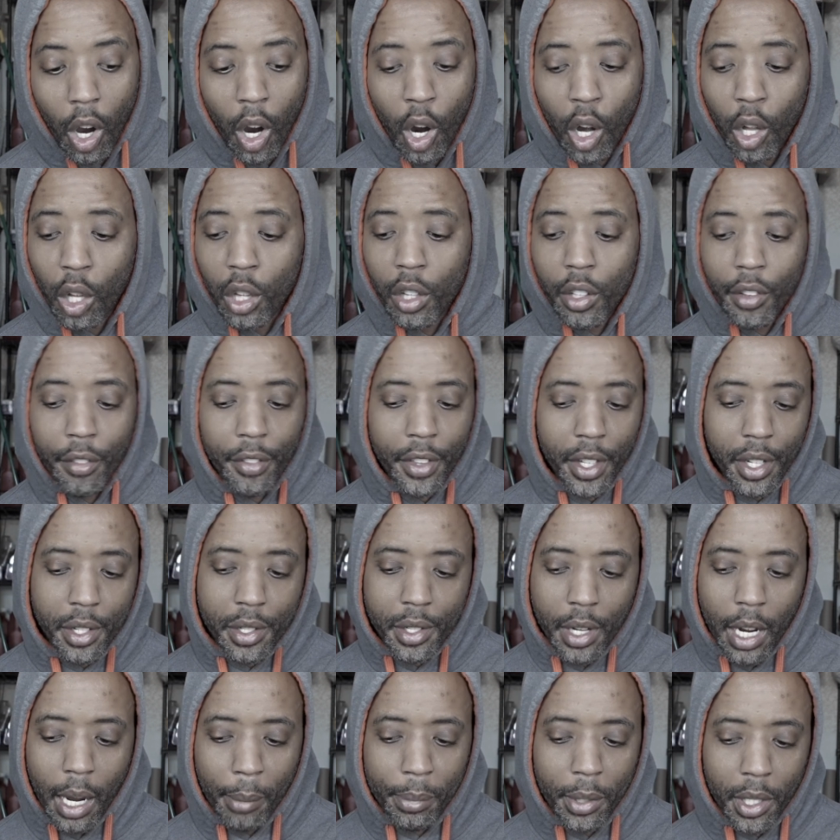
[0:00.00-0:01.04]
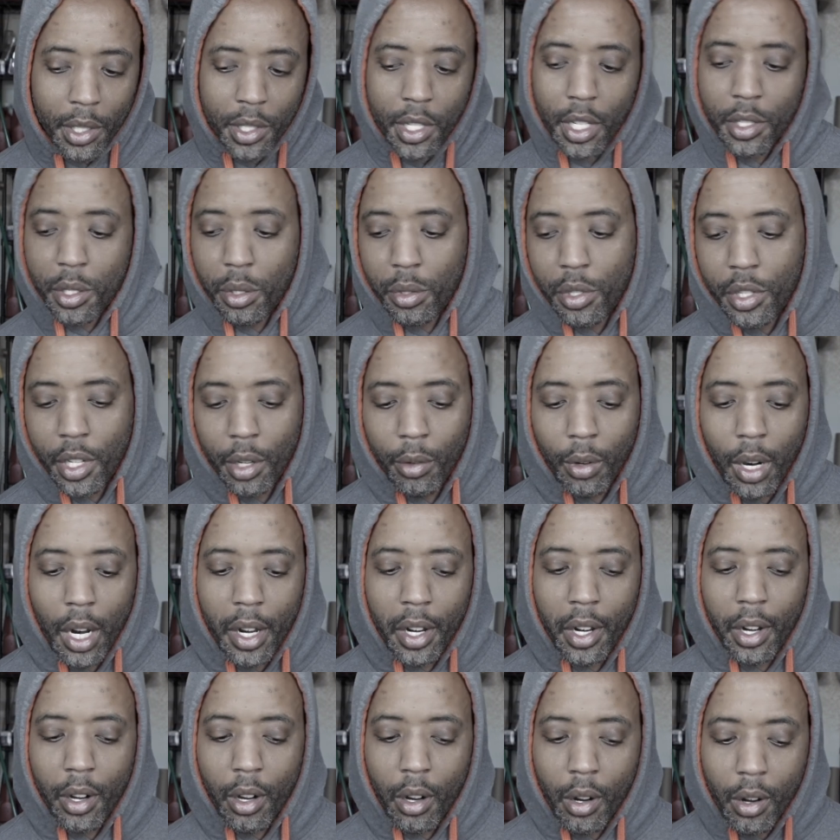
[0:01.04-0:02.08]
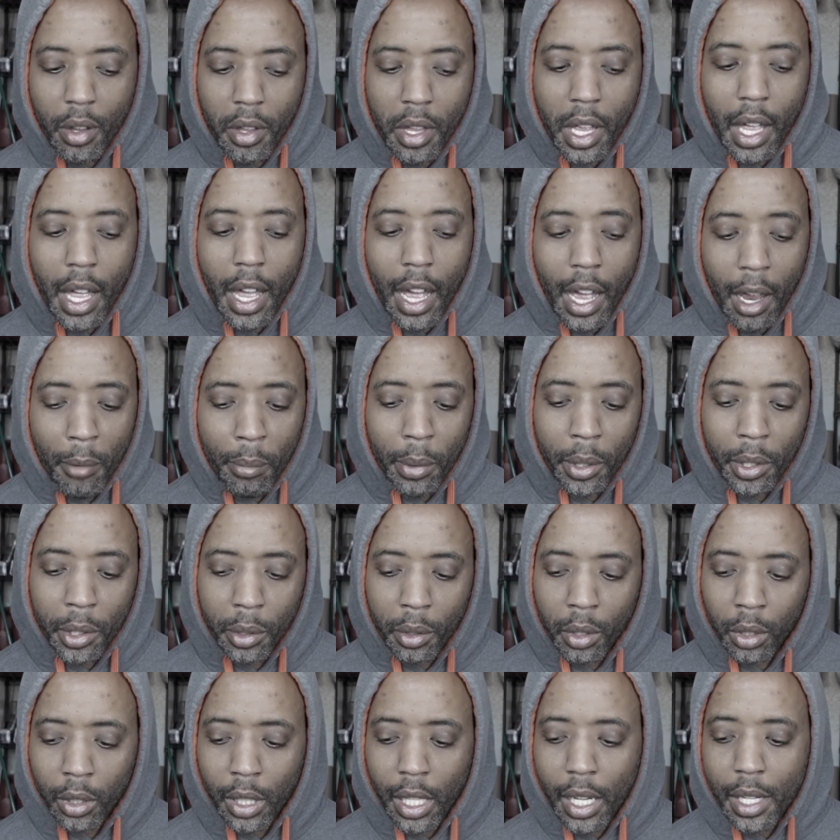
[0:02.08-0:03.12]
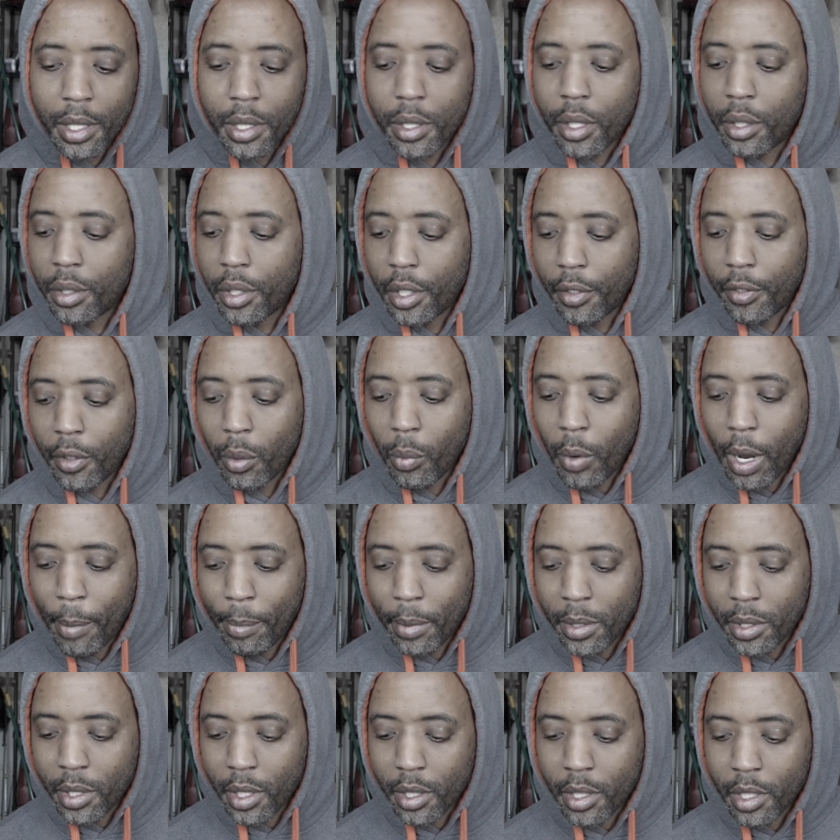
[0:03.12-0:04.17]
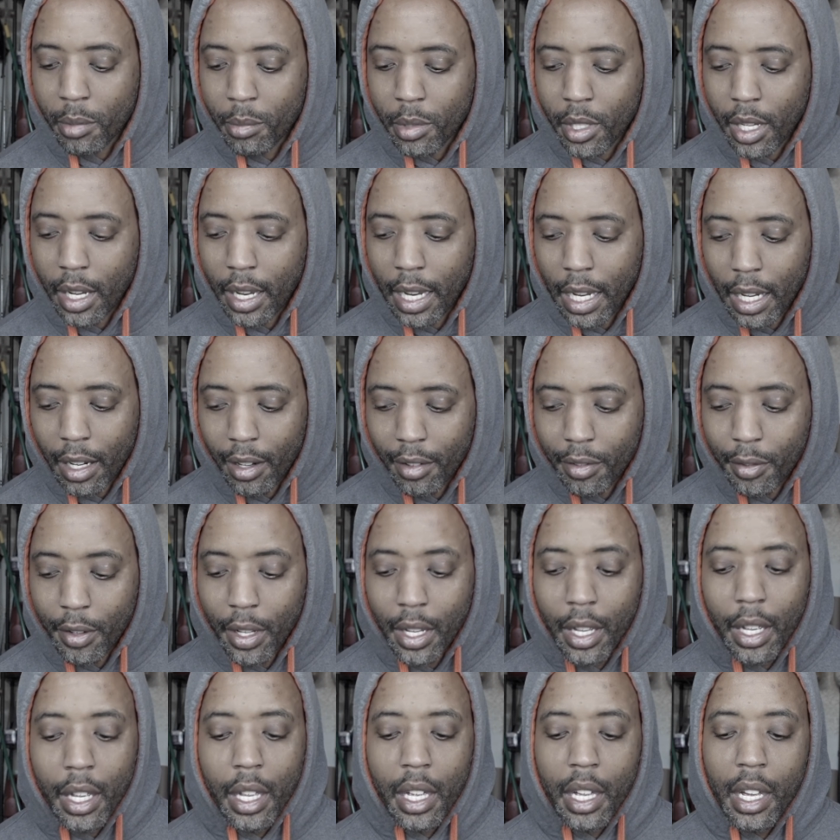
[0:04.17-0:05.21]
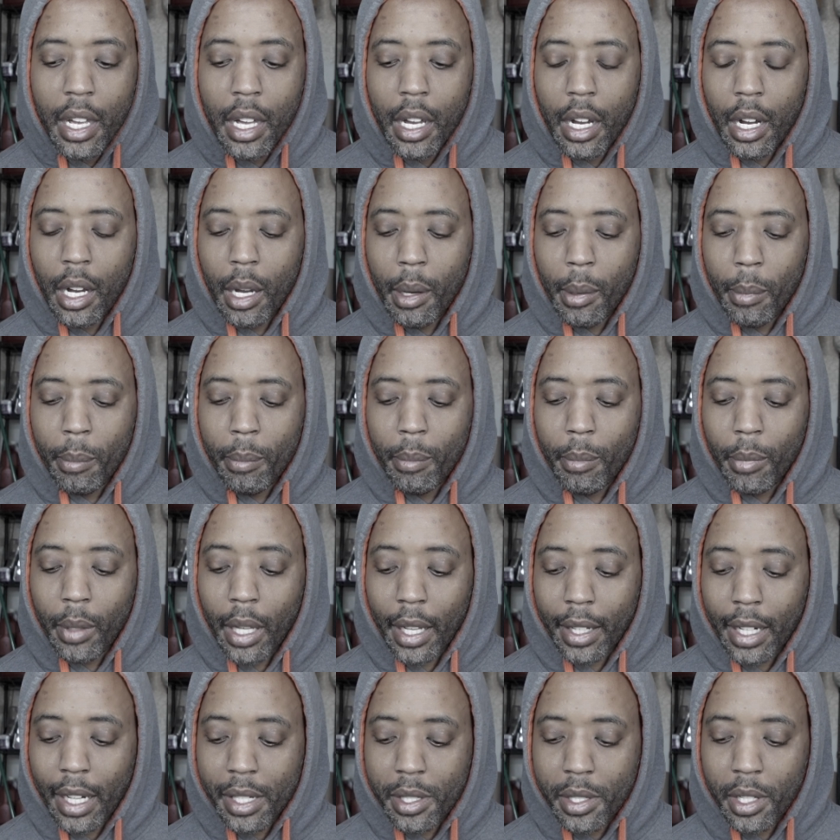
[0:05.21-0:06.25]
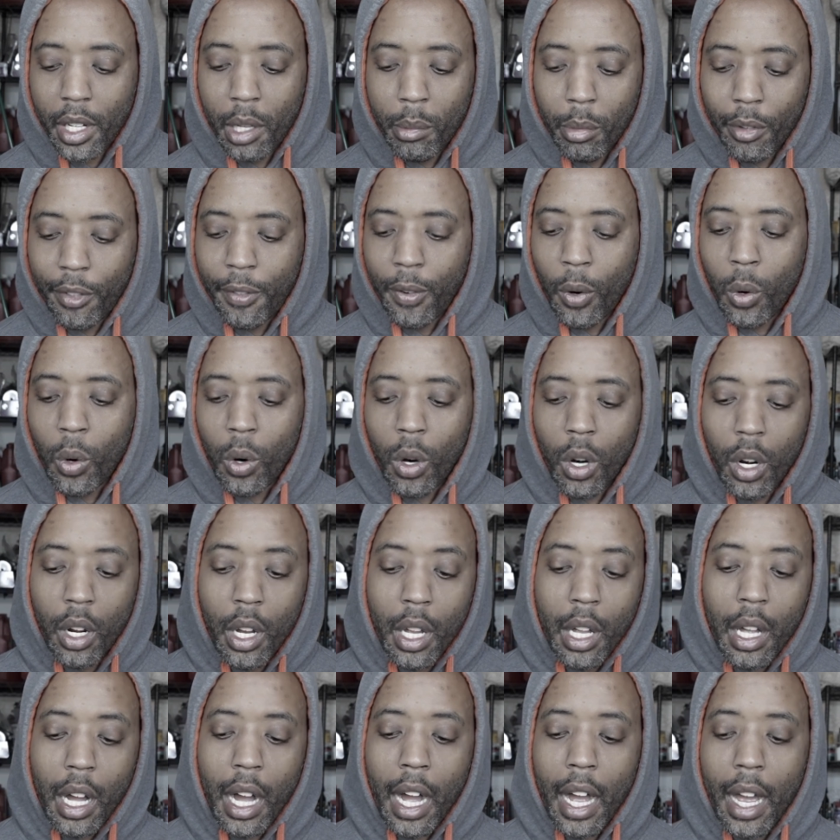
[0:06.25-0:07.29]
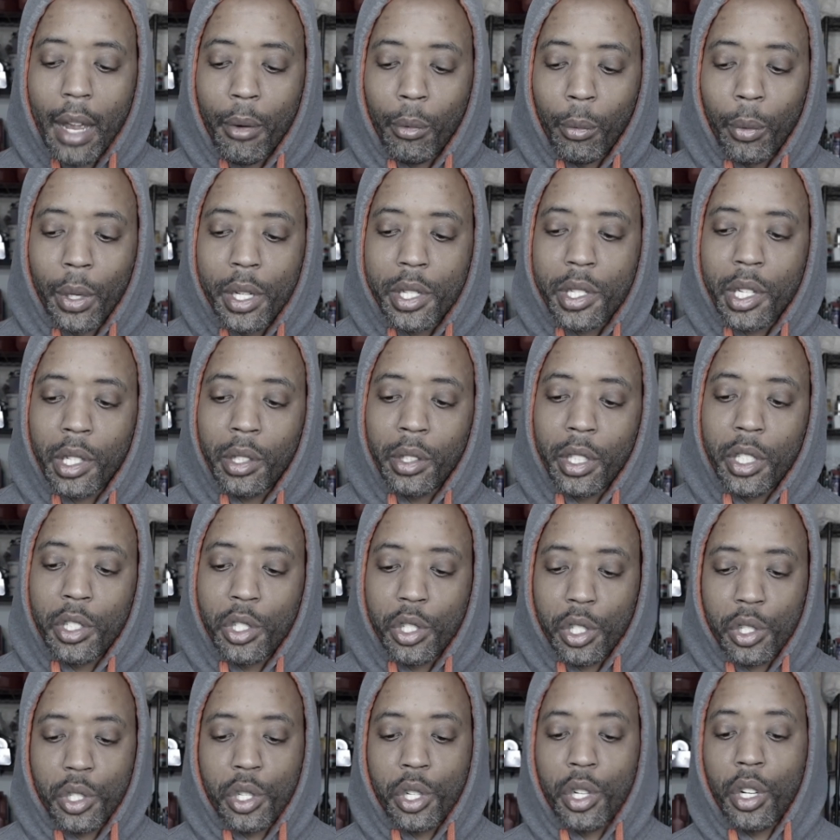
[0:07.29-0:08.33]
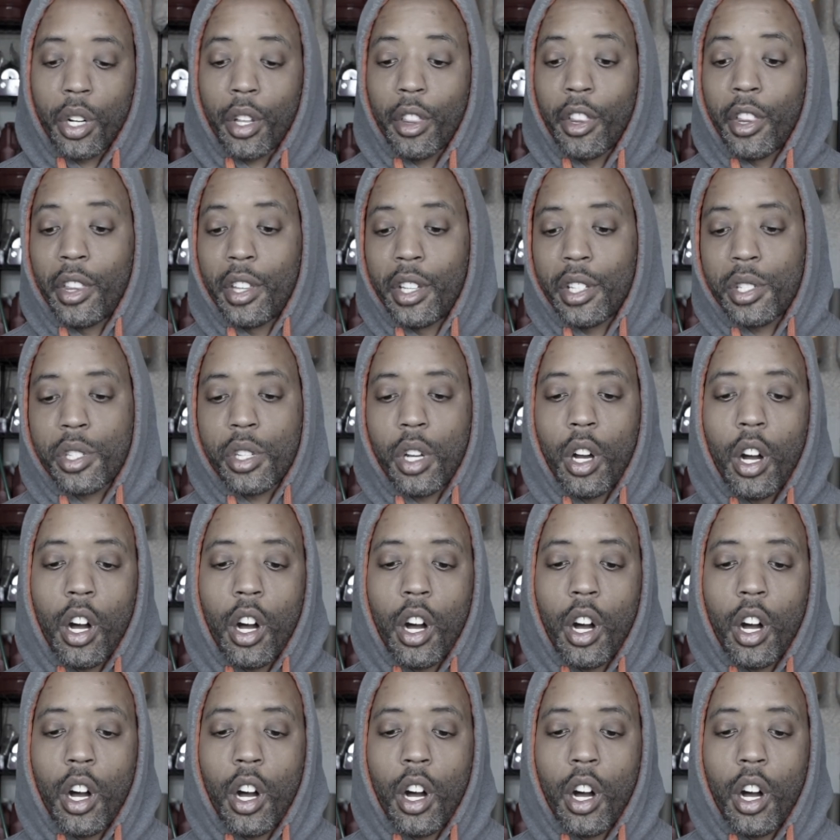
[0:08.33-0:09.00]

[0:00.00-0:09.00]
all of these optics, as you see right here, have been utilized on different weapon systems I have. Like I stated before, I recently just took this